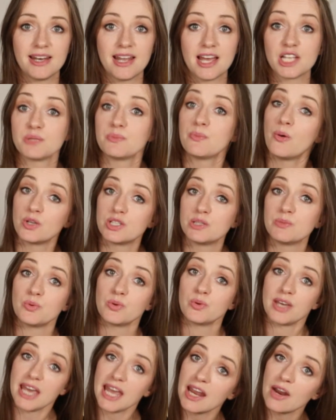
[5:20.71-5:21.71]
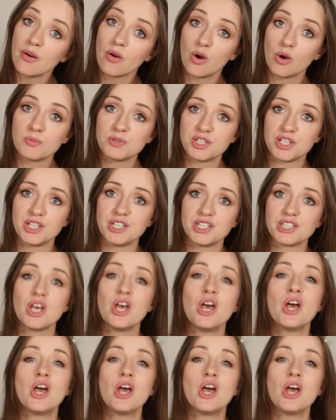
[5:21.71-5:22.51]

as possible care options